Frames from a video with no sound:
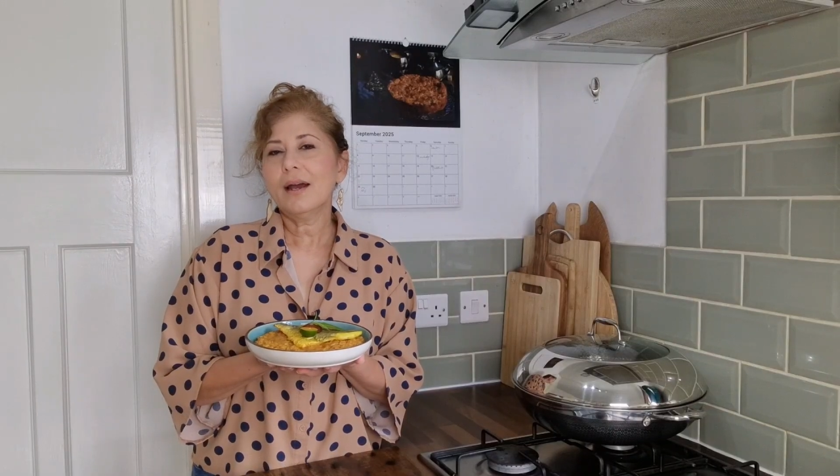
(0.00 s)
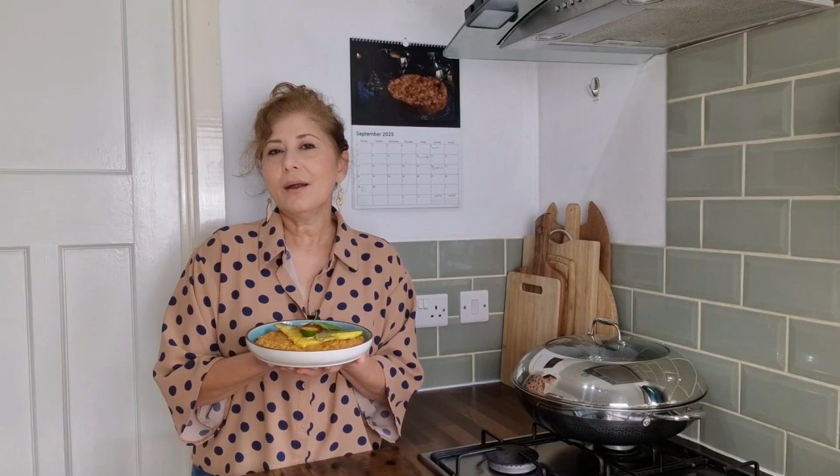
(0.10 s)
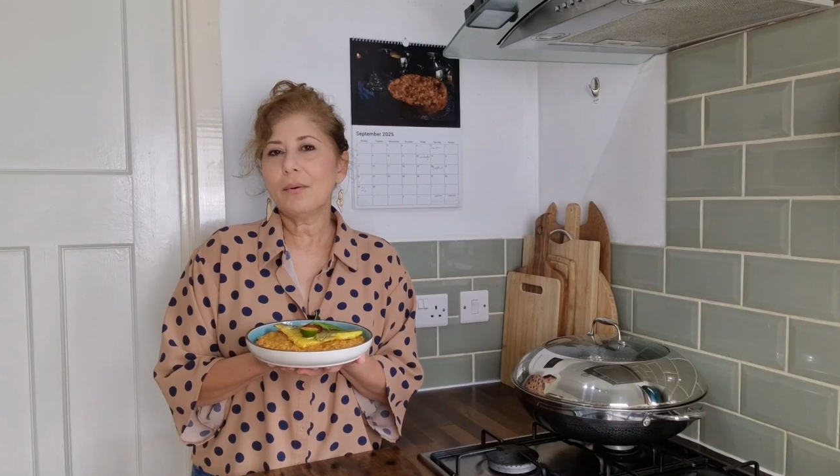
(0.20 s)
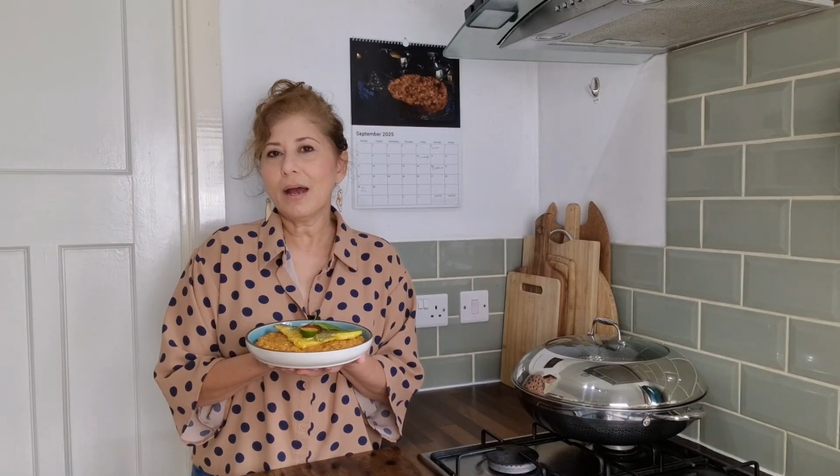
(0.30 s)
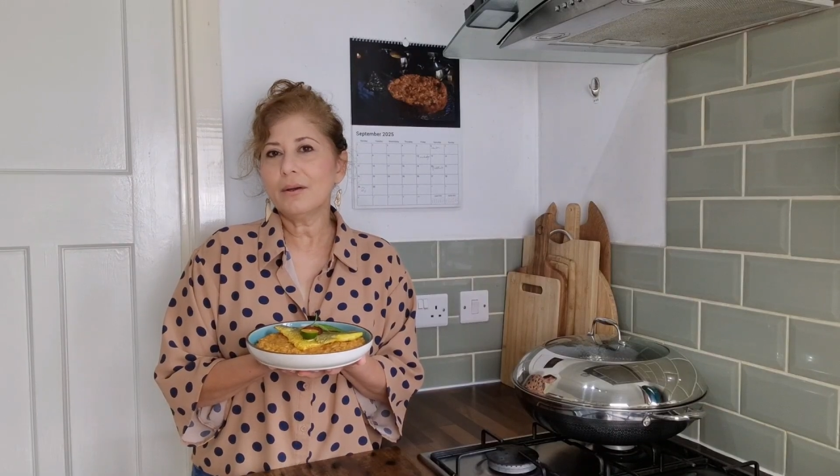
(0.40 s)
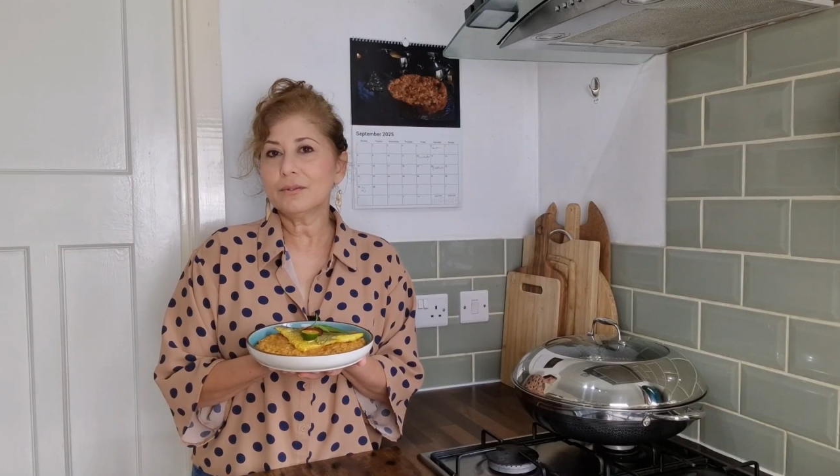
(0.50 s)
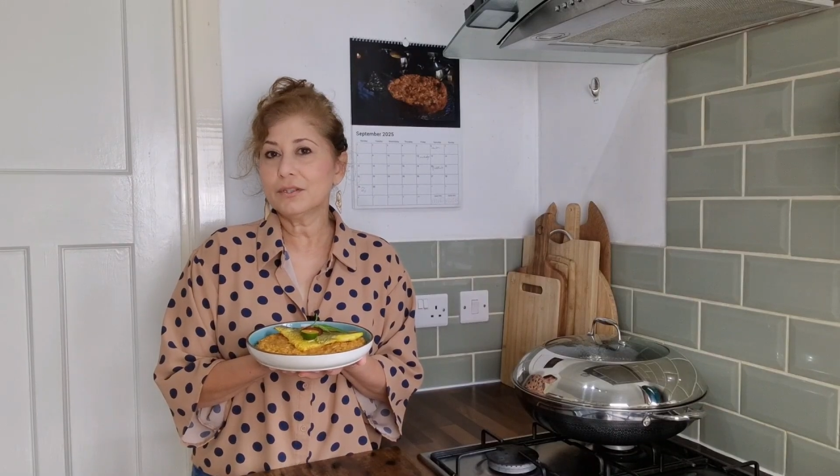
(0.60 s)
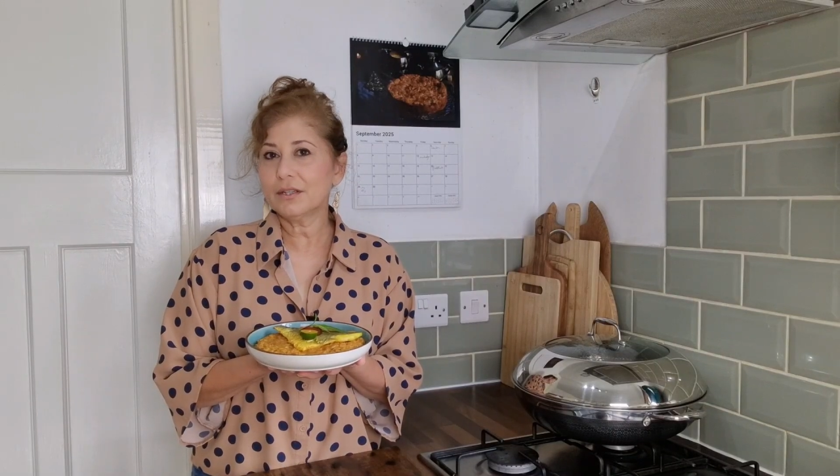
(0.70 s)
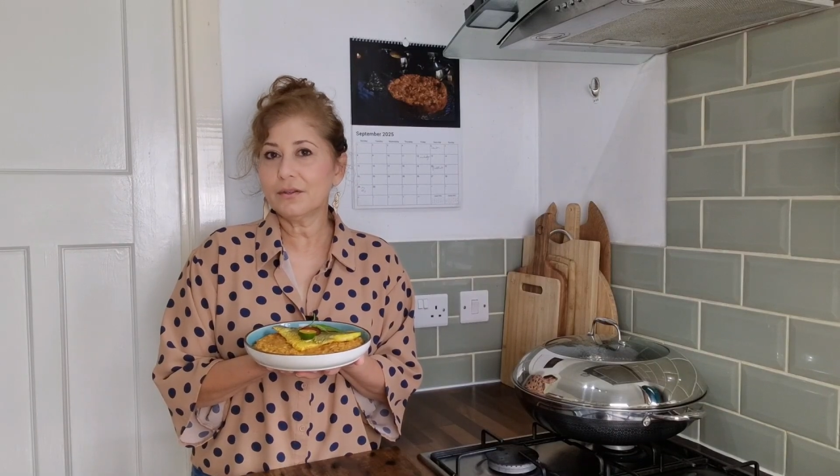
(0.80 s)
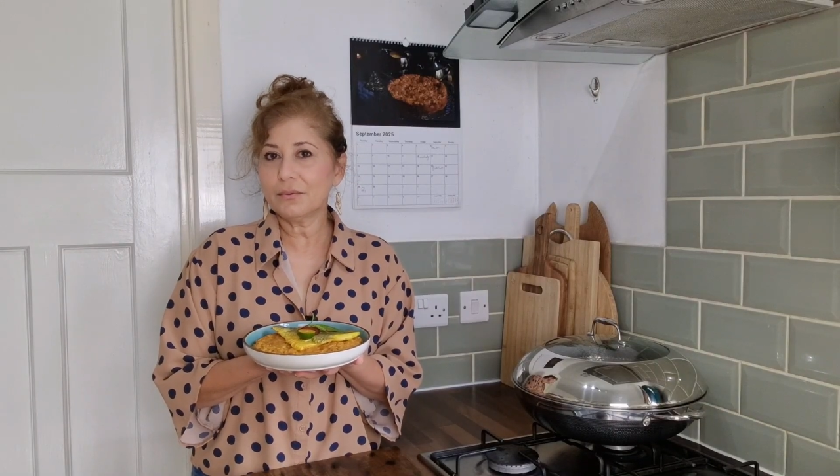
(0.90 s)

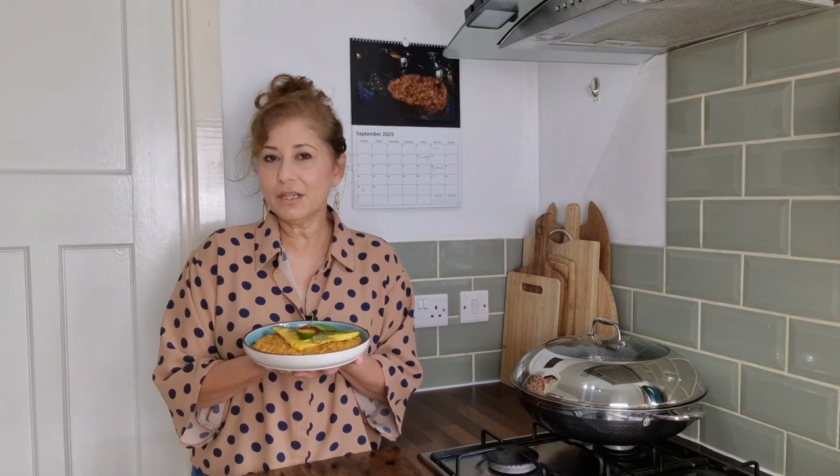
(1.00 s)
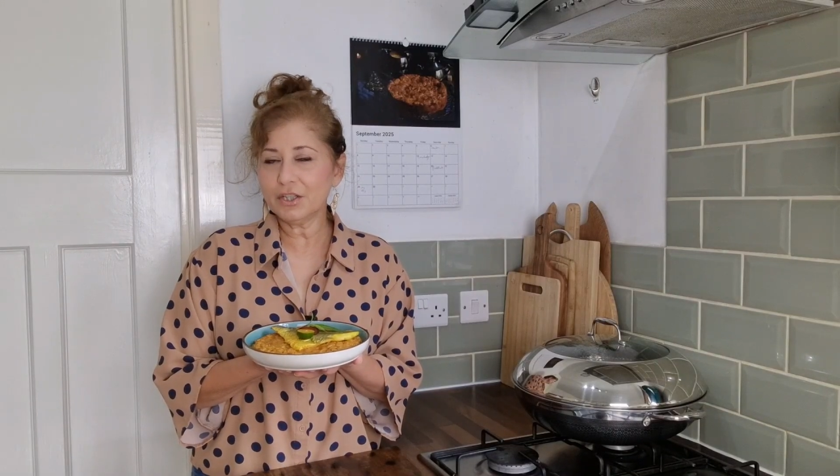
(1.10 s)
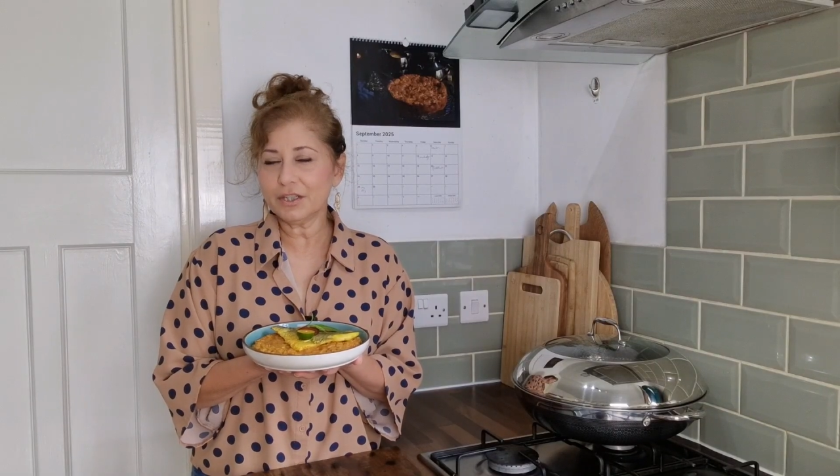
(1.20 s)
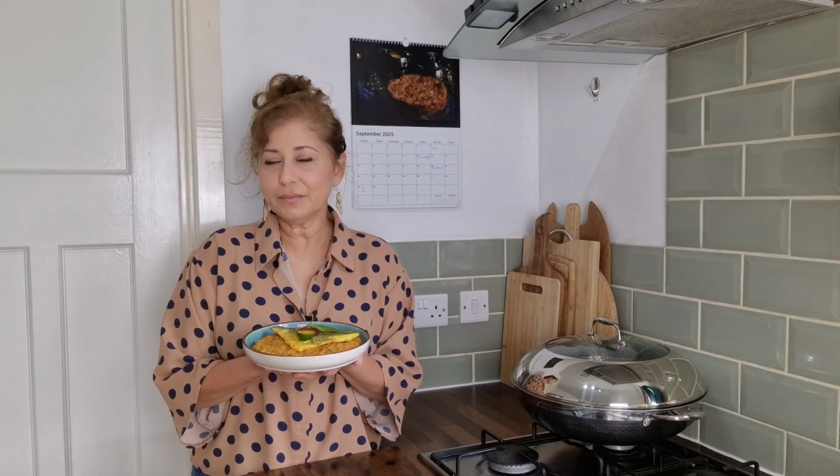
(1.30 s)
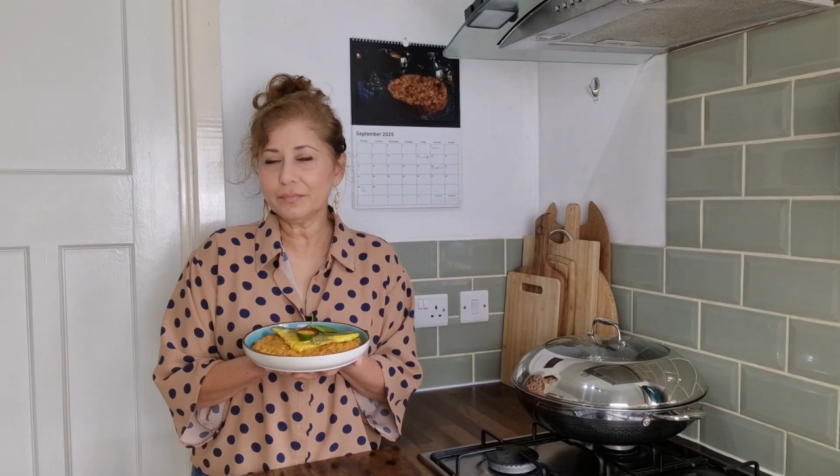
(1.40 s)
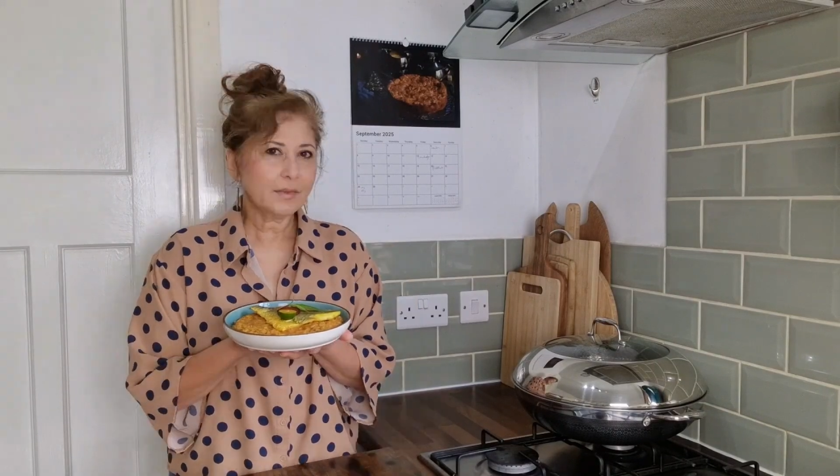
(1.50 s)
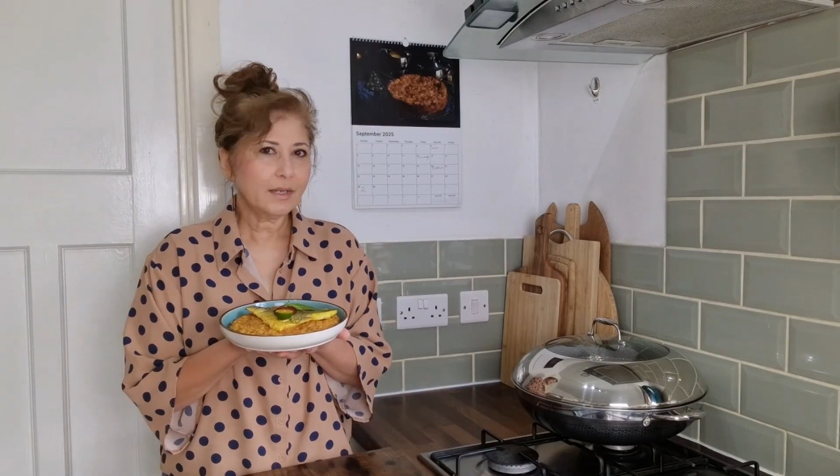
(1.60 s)
around the region.